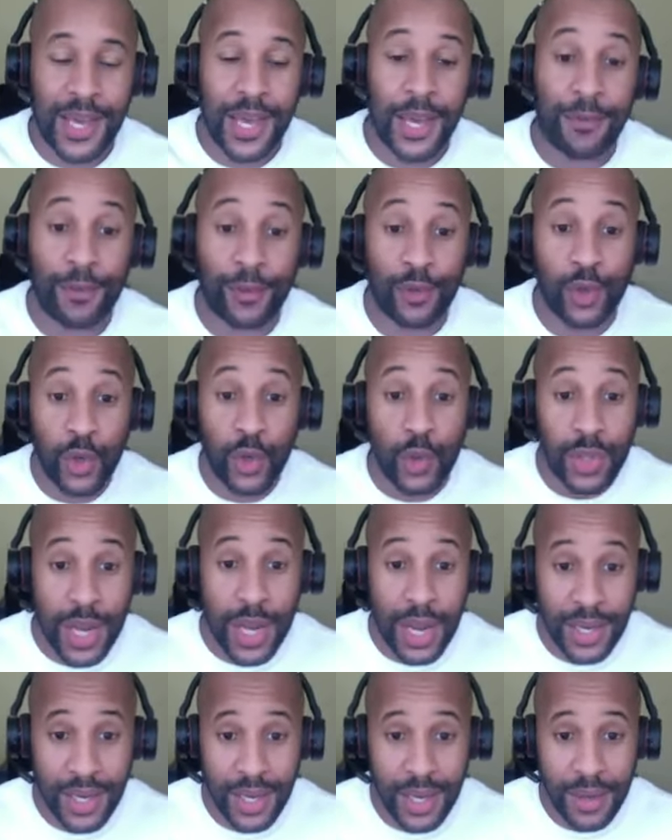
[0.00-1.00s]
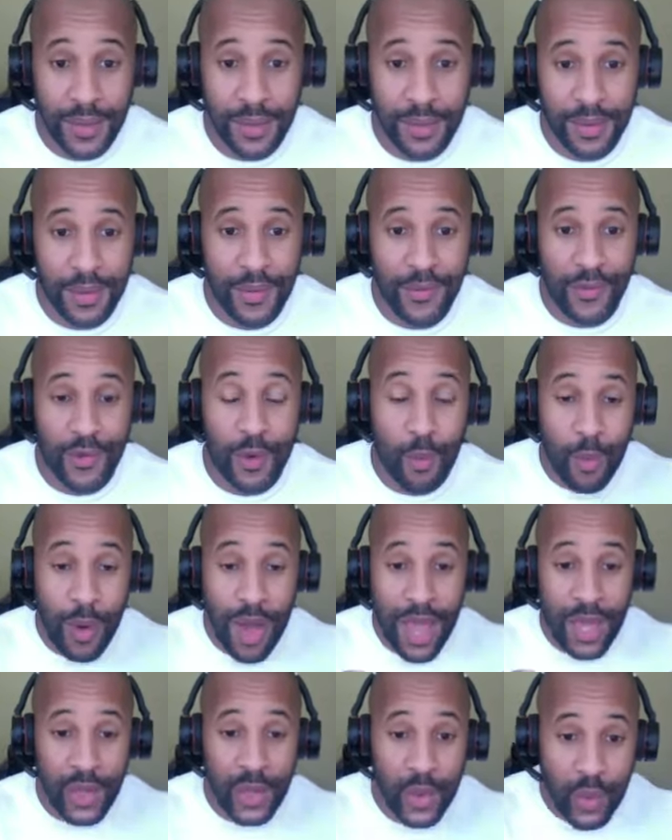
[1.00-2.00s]
If you done it from
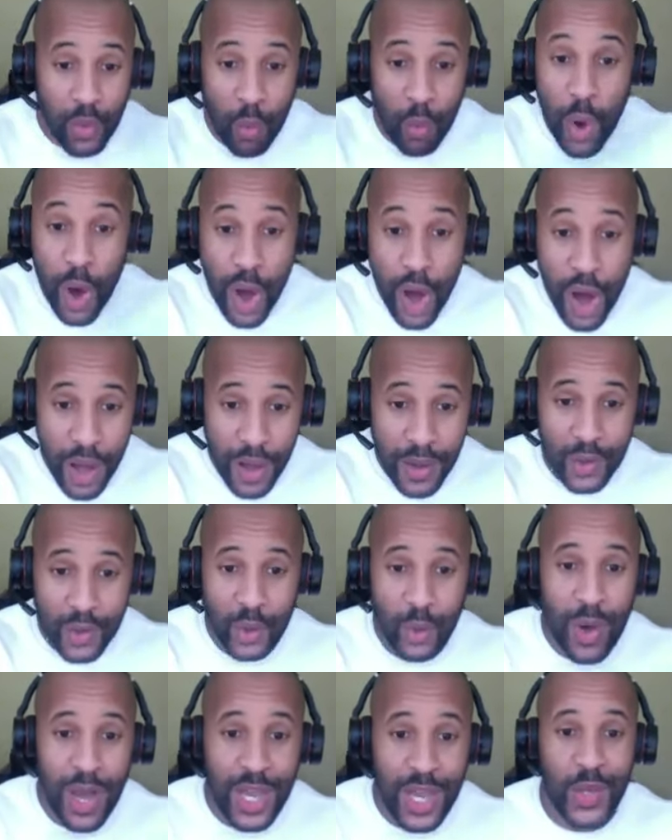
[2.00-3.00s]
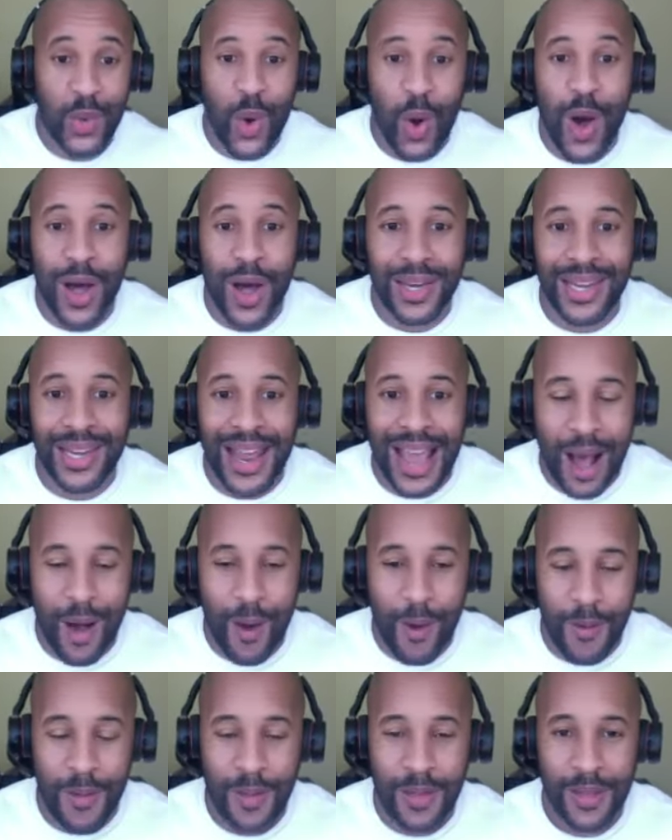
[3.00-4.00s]
where you were to where you are
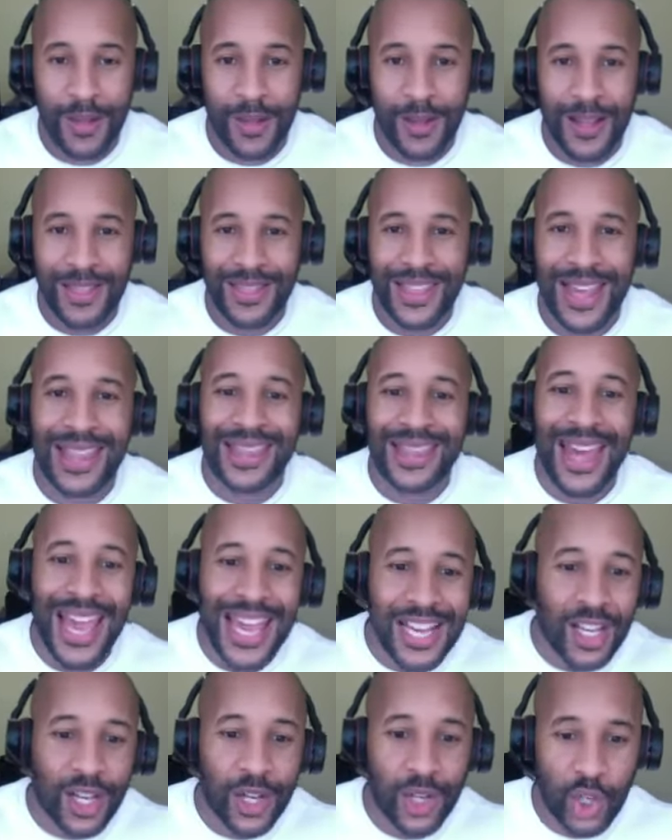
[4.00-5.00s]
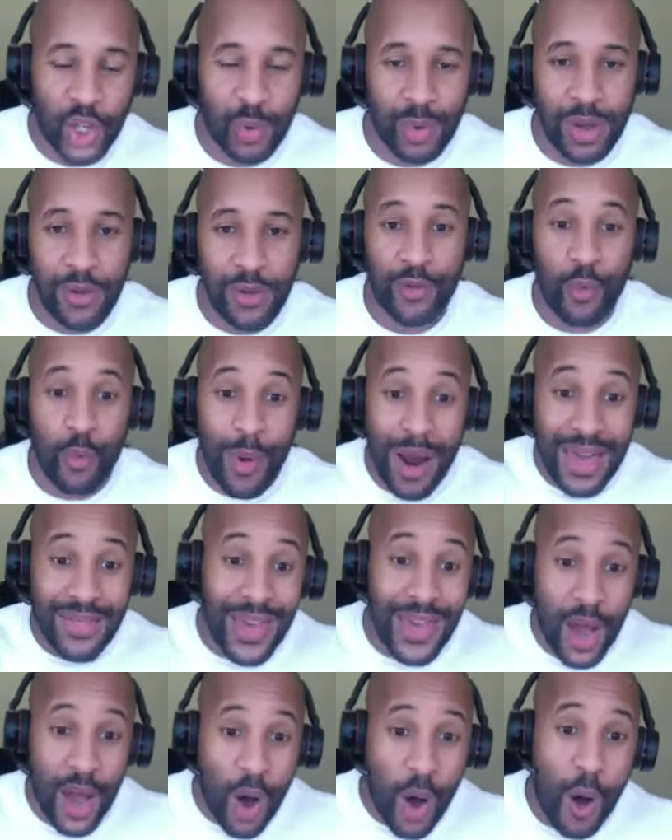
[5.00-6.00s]
now, then they can do it from where
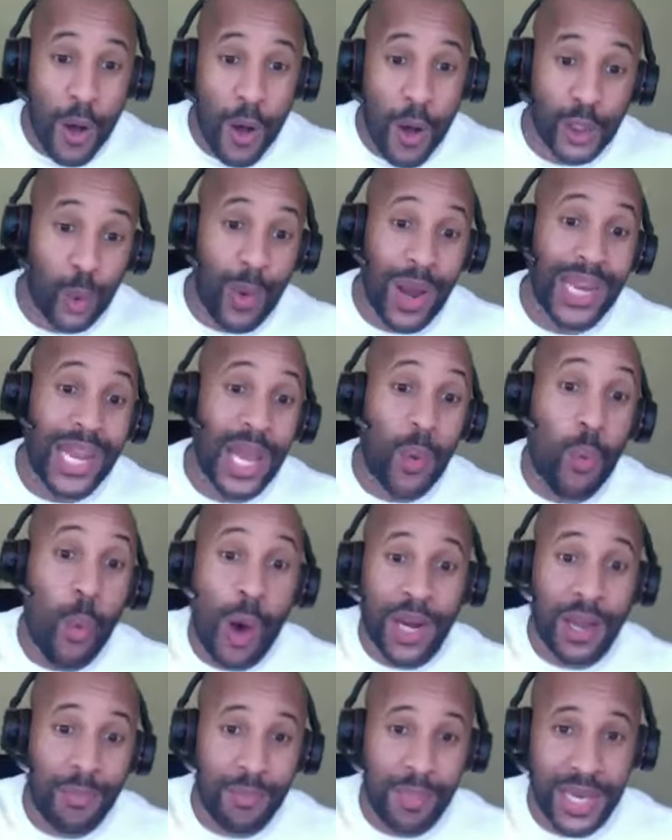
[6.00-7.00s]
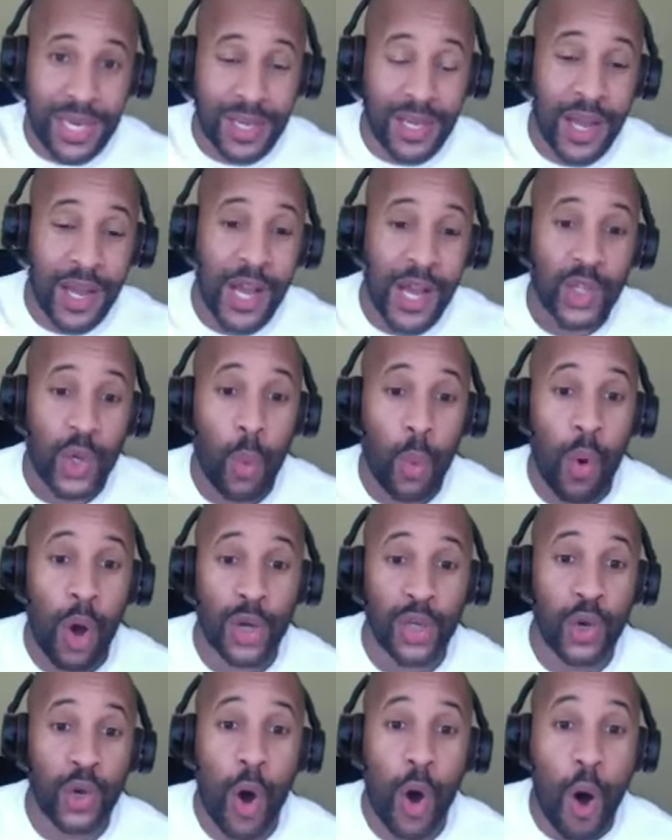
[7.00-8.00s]
they are to where they want to be. So
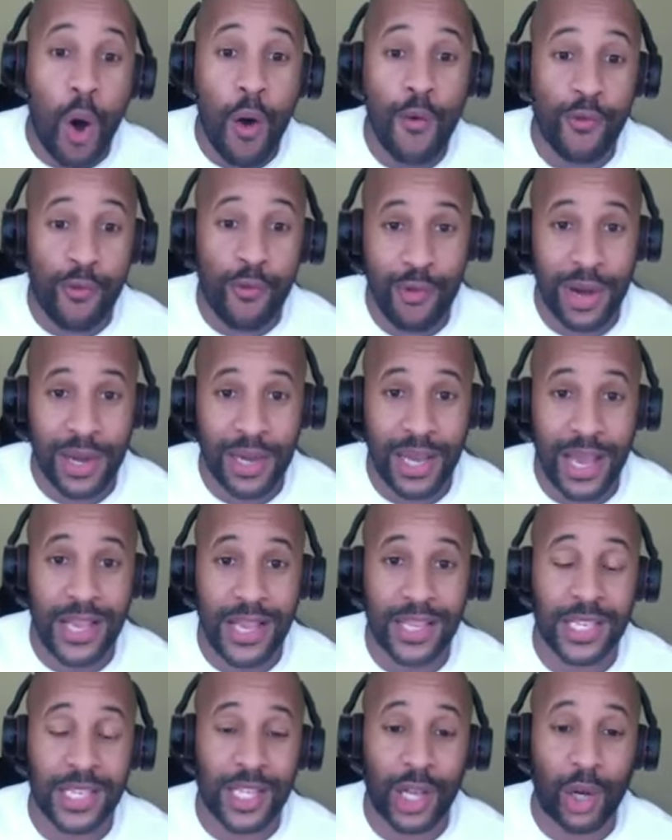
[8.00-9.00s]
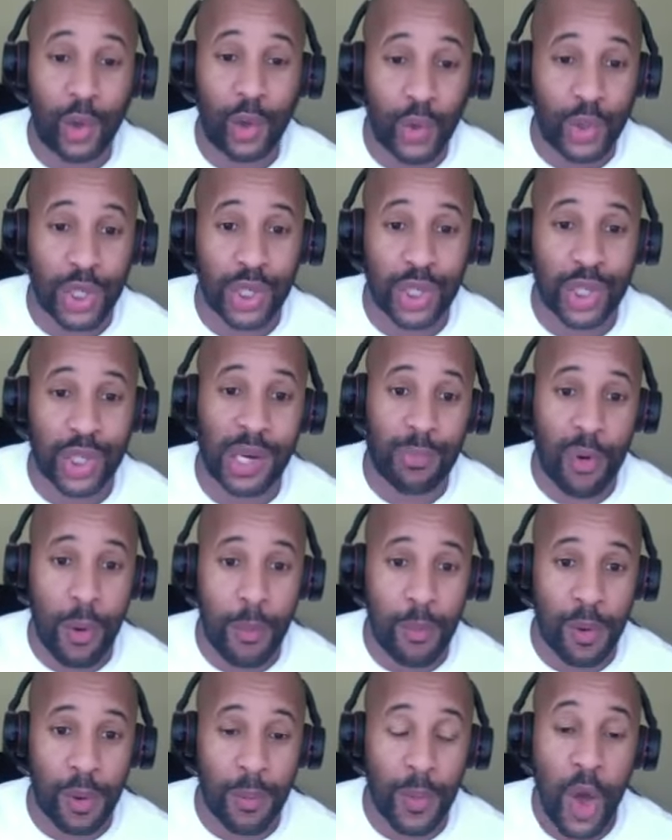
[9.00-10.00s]
what you're offering is a solution to the
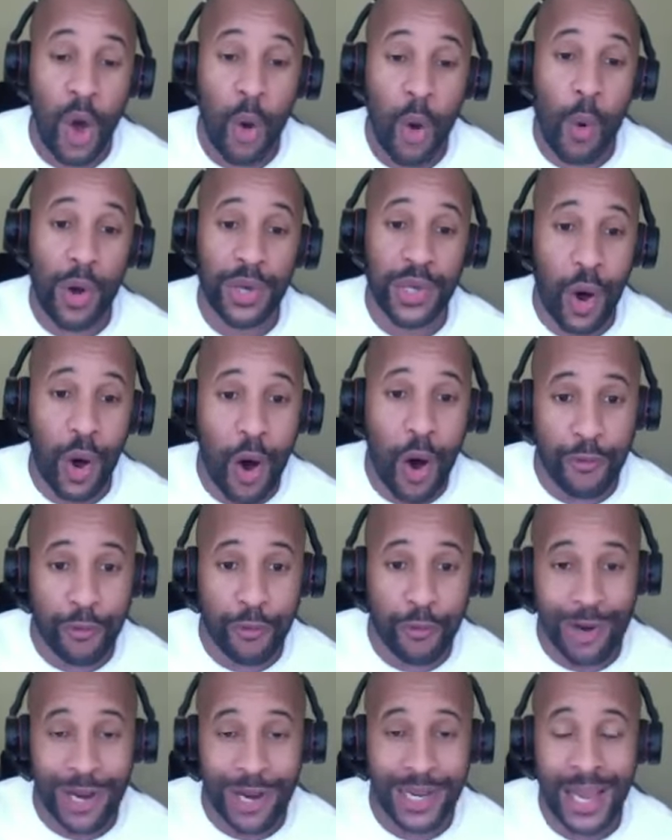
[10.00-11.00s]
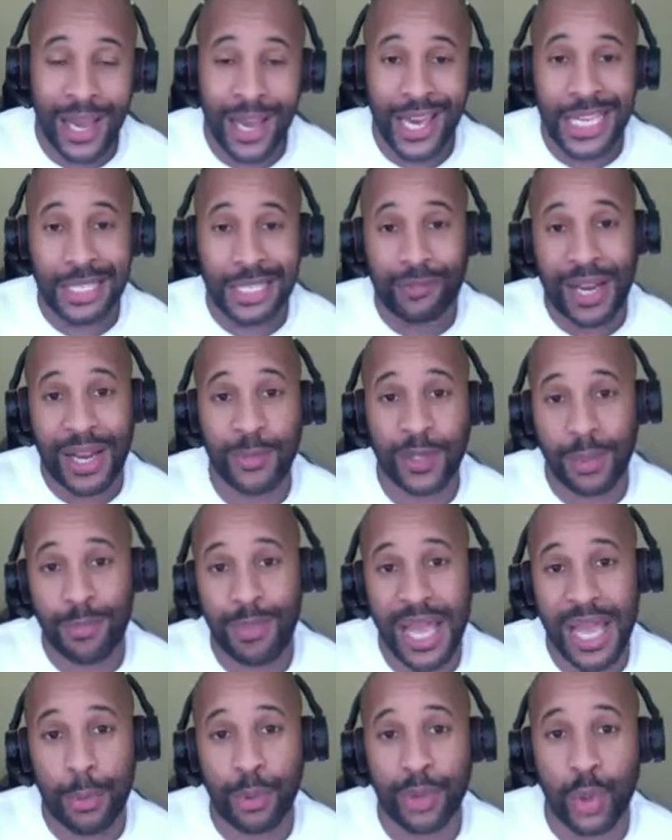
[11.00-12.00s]
problem. What you're offering is for them to
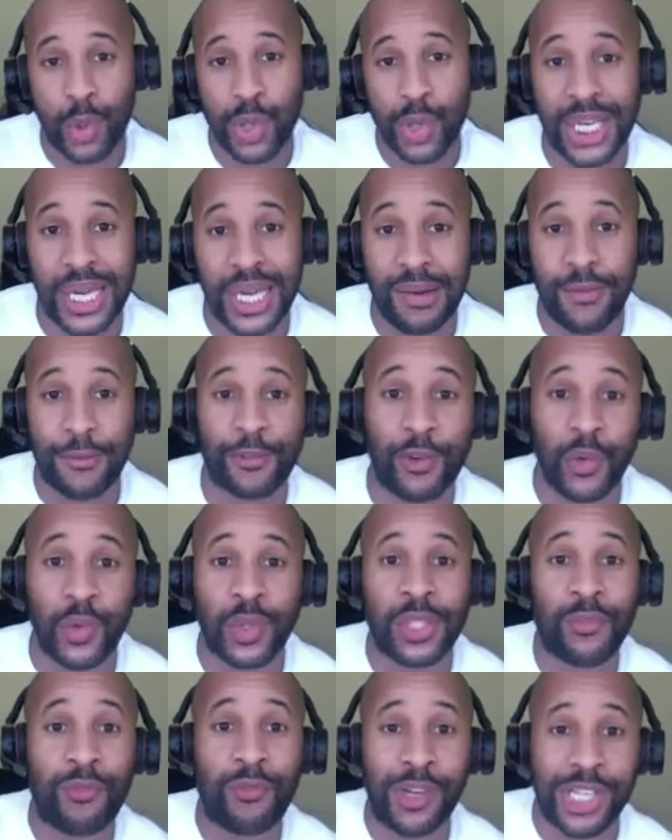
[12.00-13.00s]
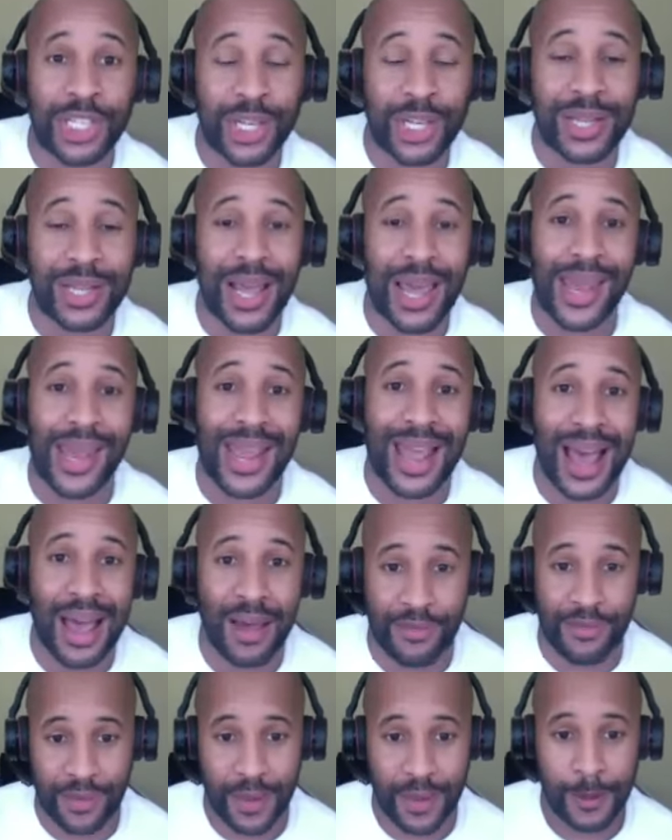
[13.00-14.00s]
be able to achieve a future vision that they
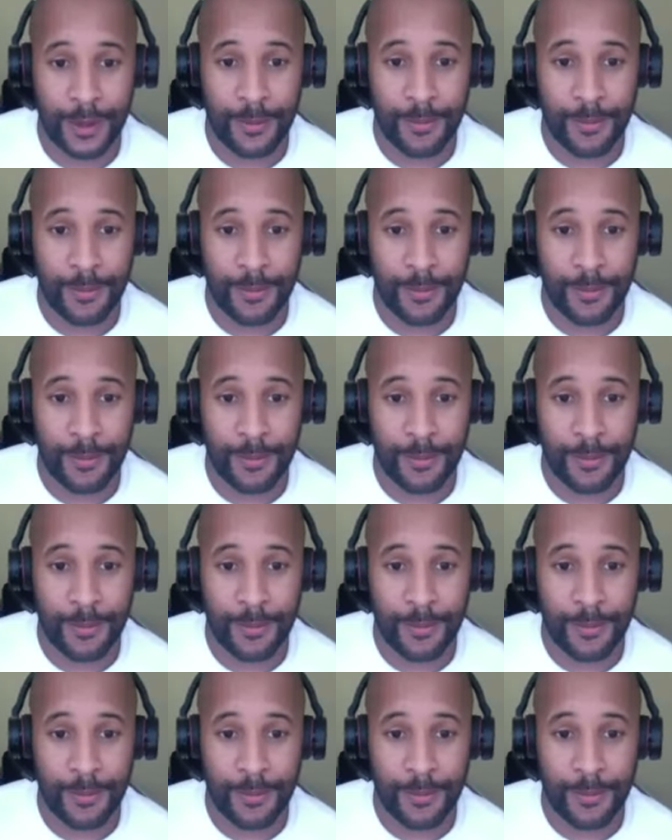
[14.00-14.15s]
have.